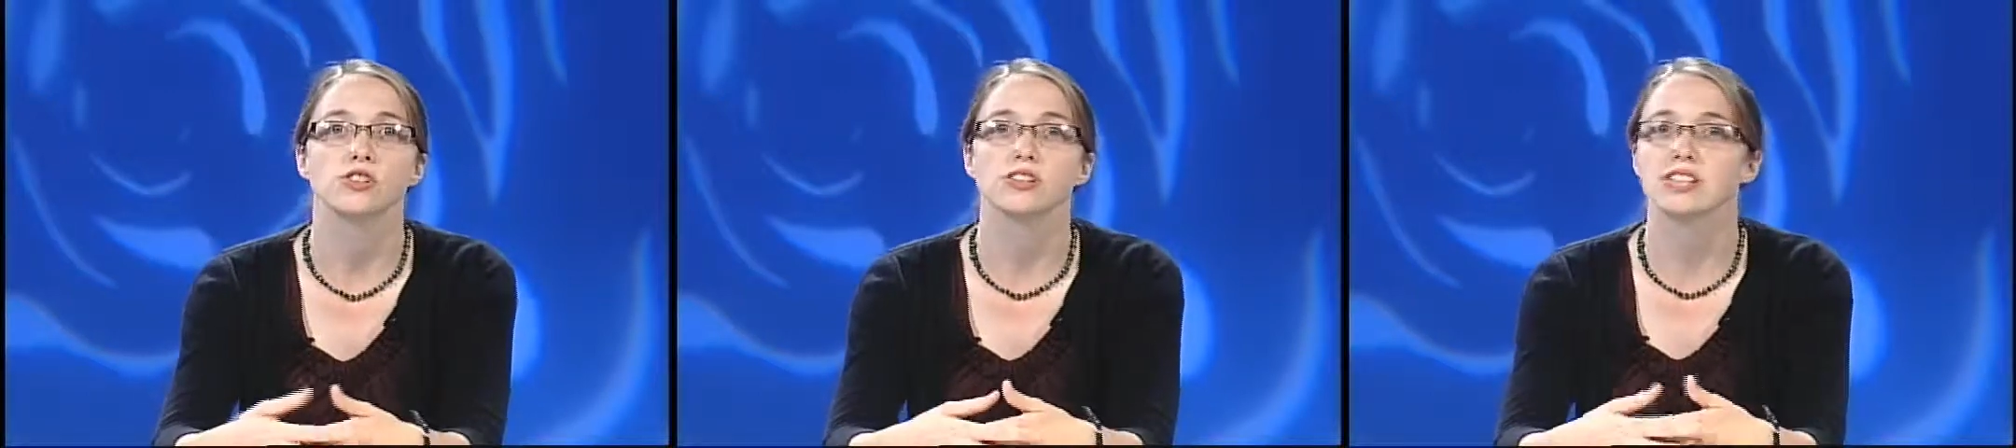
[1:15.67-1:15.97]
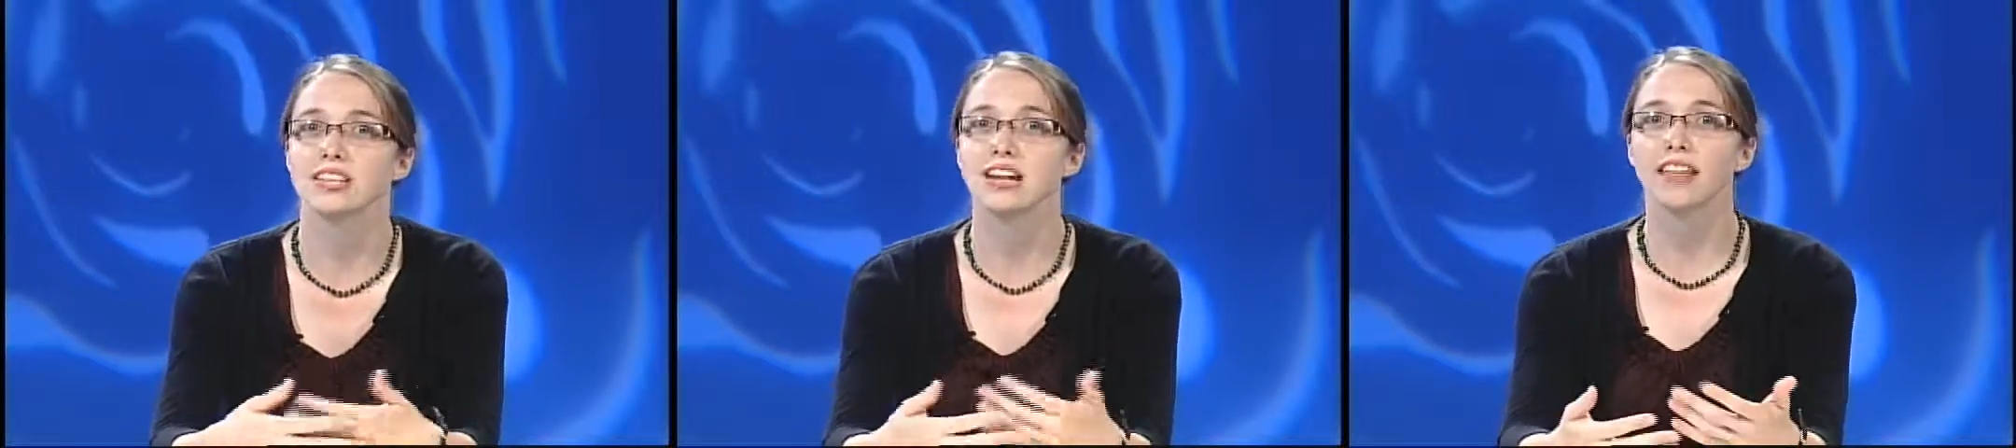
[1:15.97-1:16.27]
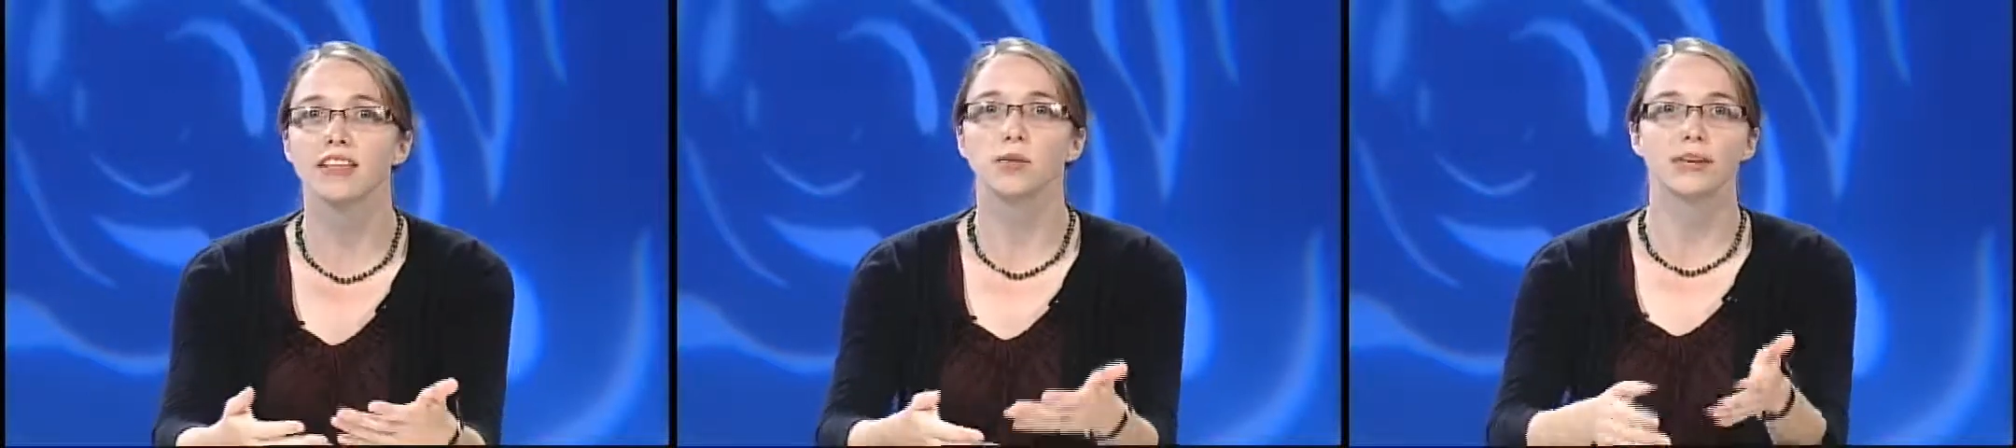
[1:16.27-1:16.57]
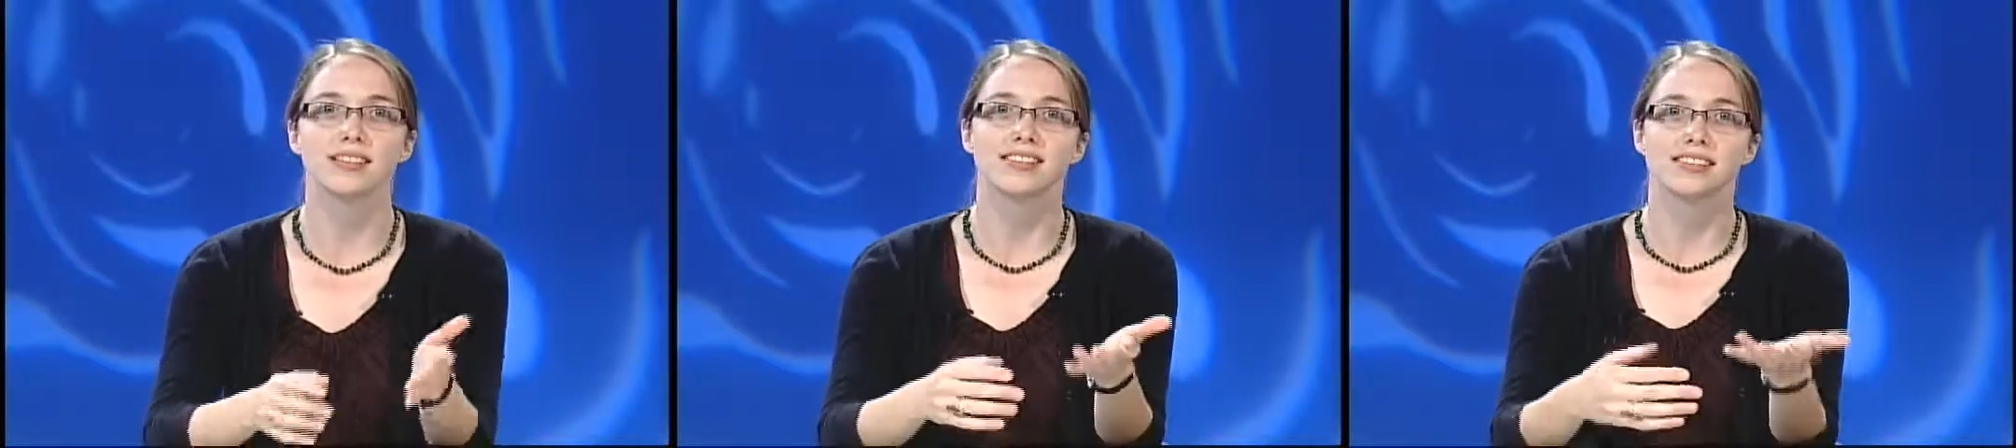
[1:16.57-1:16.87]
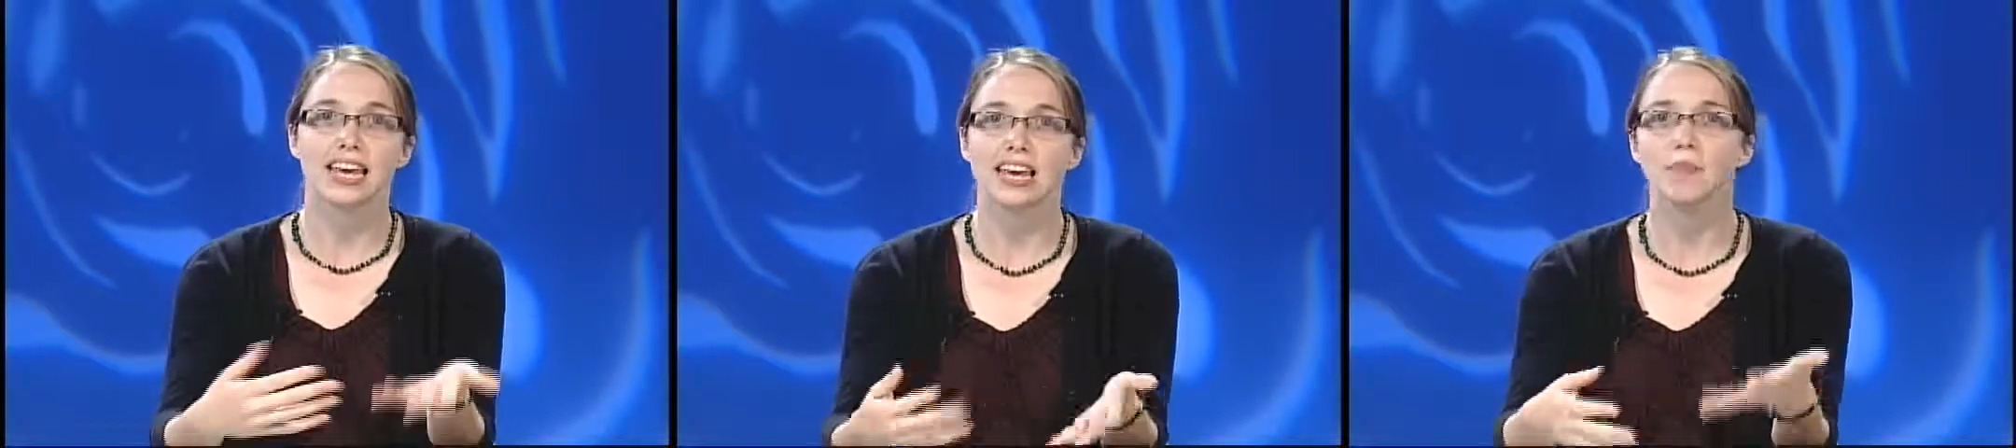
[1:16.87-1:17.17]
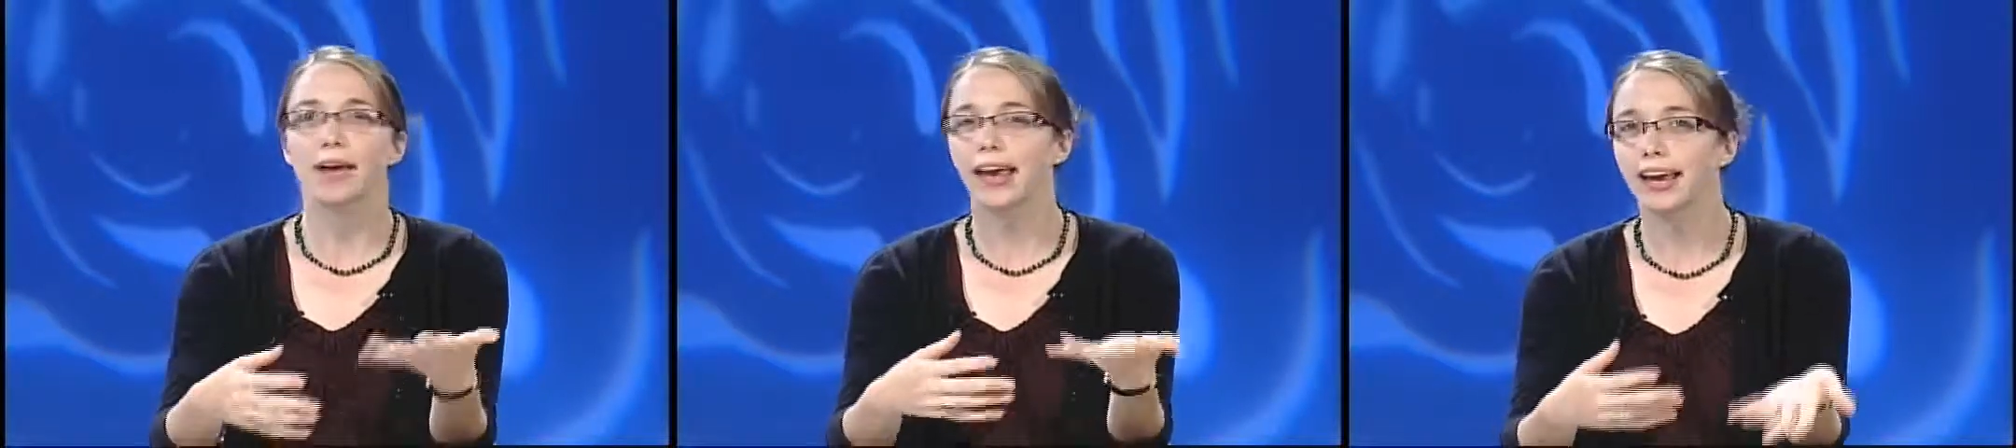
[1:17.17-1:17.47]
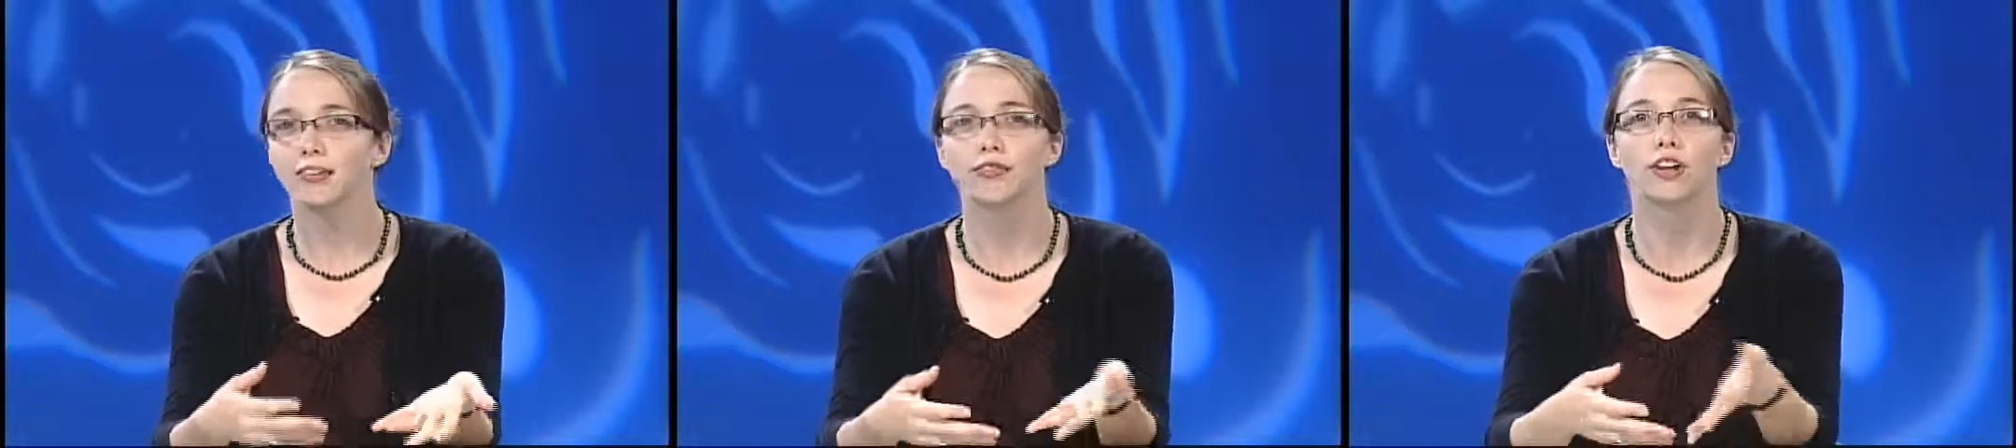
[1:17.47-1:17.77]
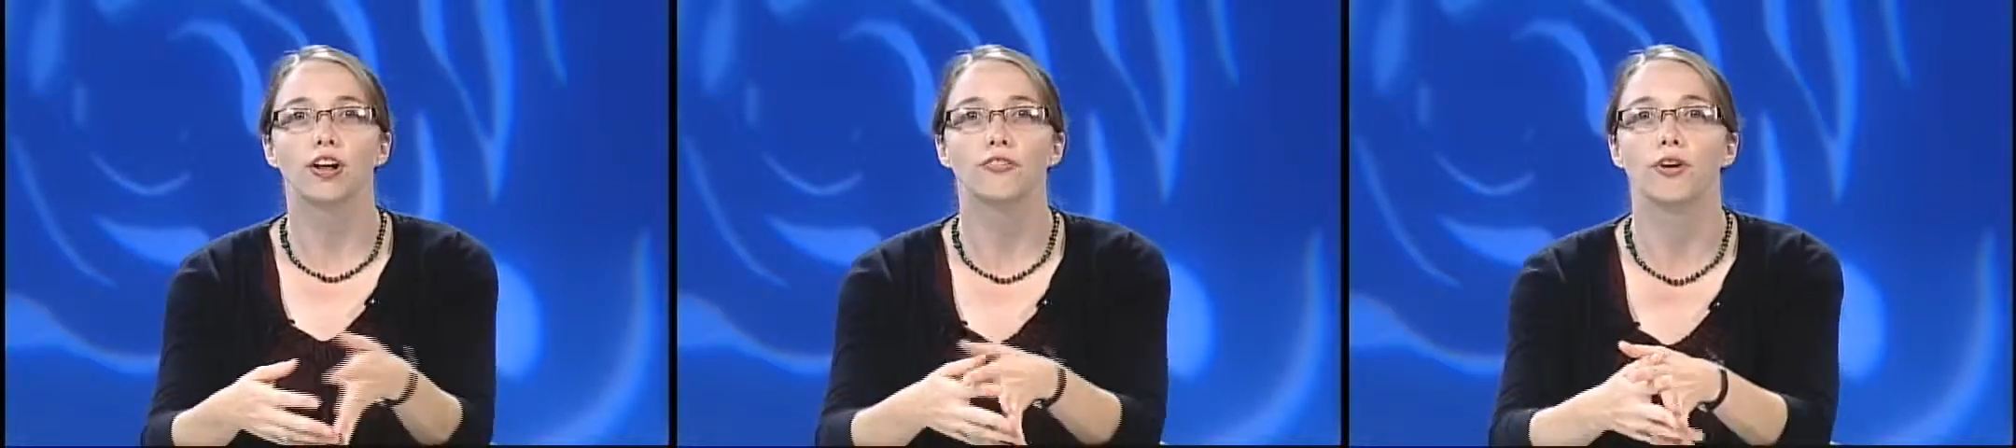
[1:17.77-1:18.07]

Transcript: you'll see nothing but the same handful of